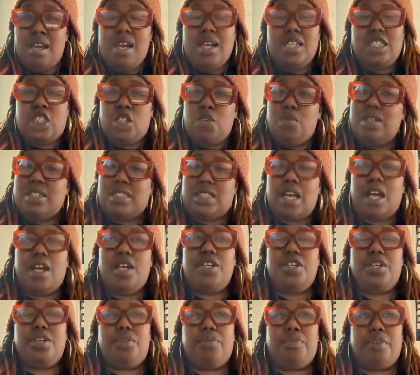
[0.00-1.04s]
to a
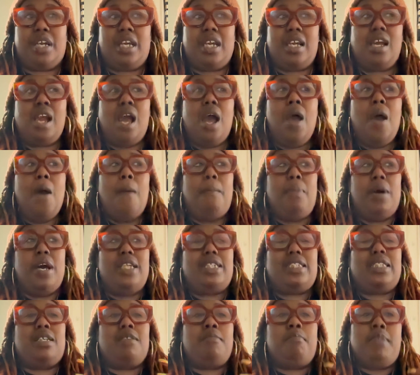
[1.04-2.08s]
certain degree. But
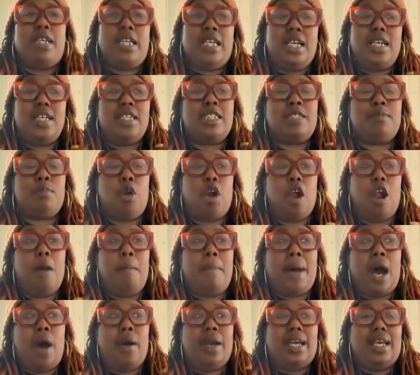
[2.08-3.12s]
to me, it's more
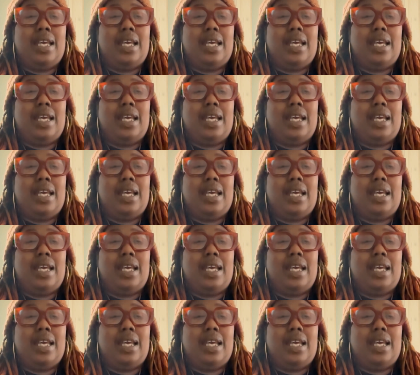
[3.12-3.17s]
about